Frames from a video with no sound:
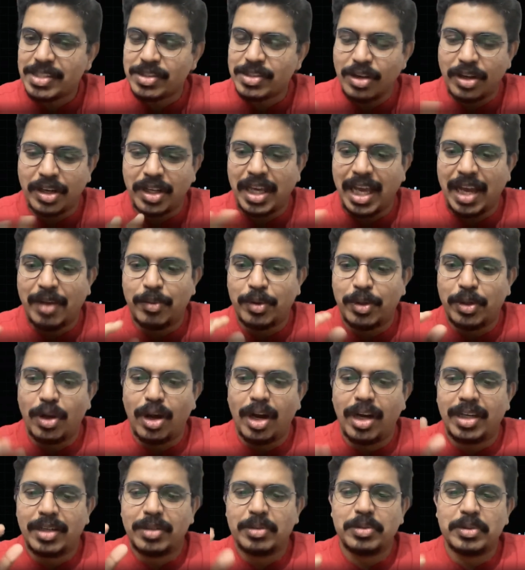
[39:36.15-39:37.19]
Sorry, I would
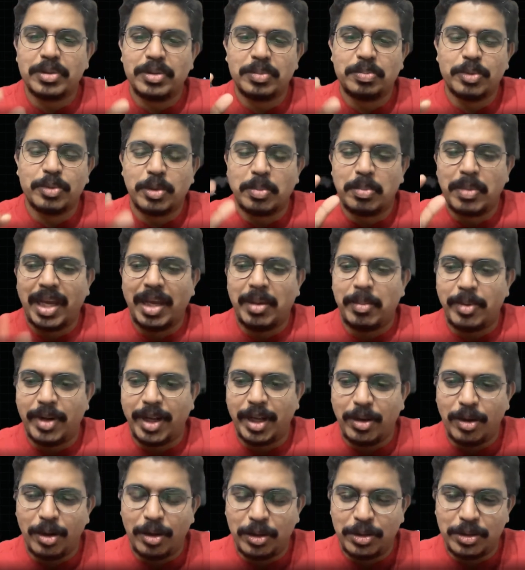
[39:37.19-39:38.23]
not put my
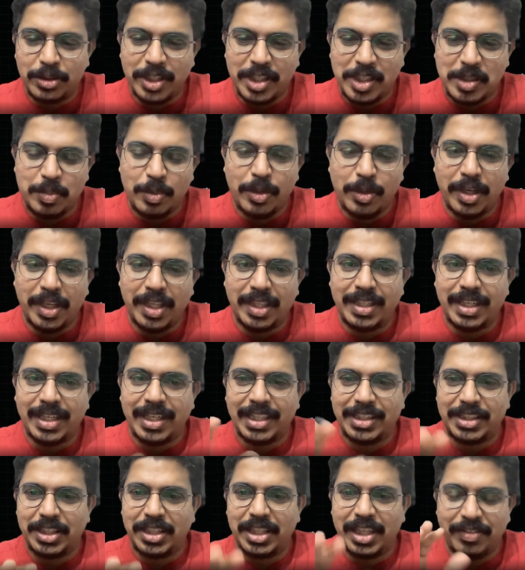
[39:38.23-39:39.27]
brain onto responding that. I
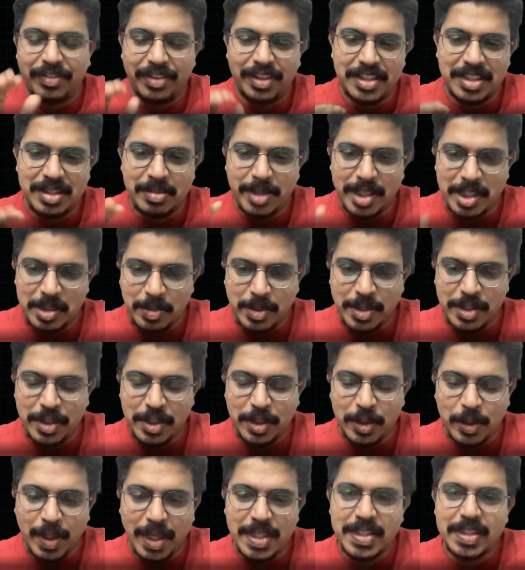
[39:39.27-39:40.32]
think Ravi is the best person
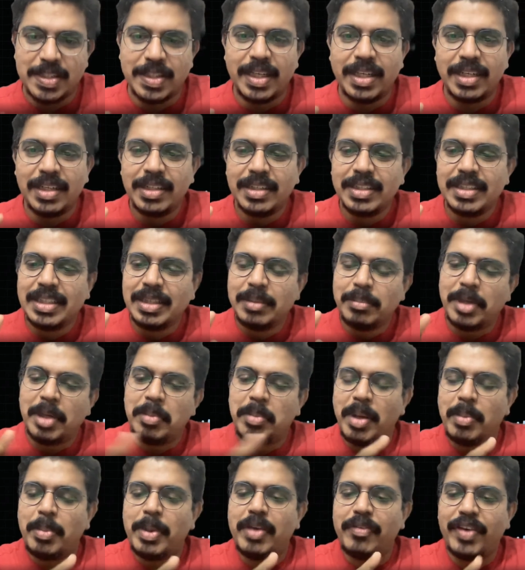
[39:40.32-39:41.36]
to answer that. But
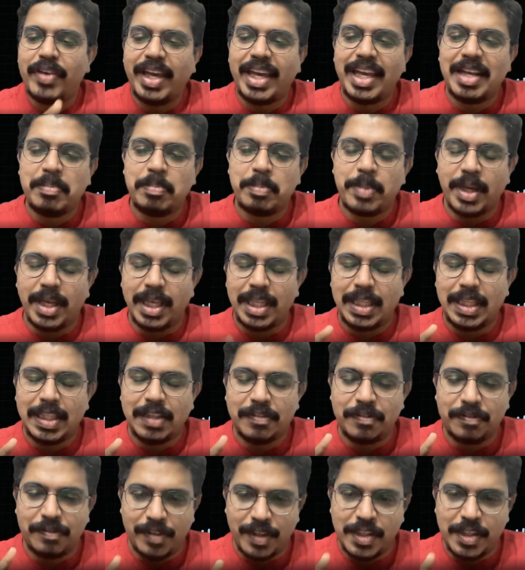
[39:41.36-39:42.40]
maybe if I can pick the
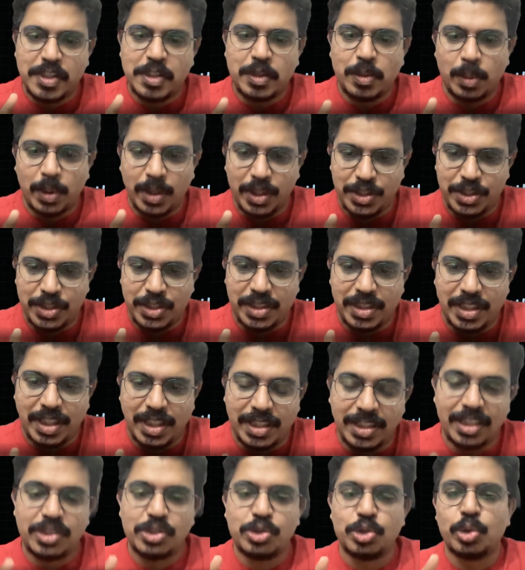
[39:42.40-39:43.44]
first question, I
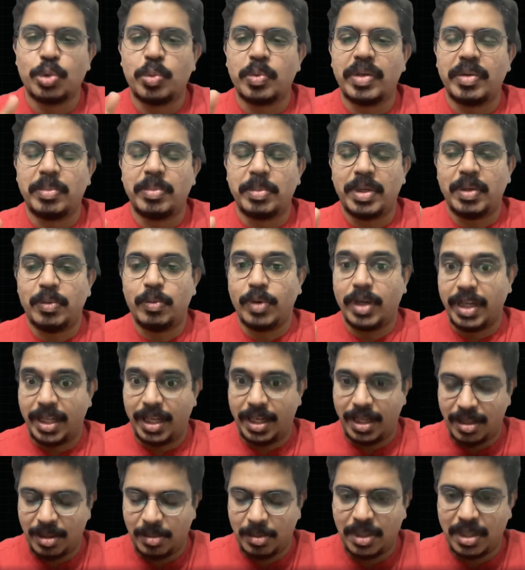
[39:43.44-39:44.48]
think should we be
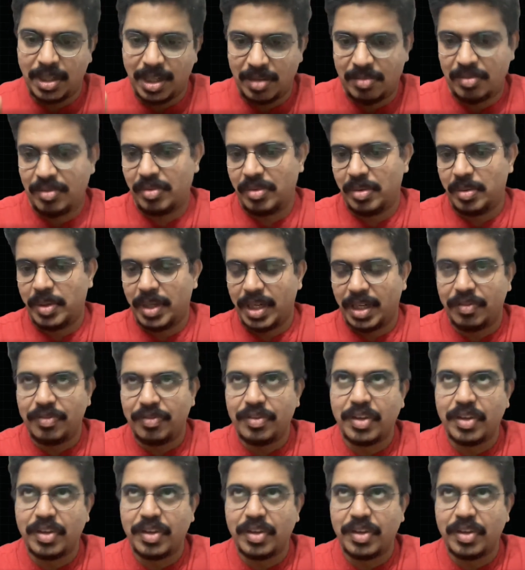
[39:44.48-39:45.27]
worried? When are we worried?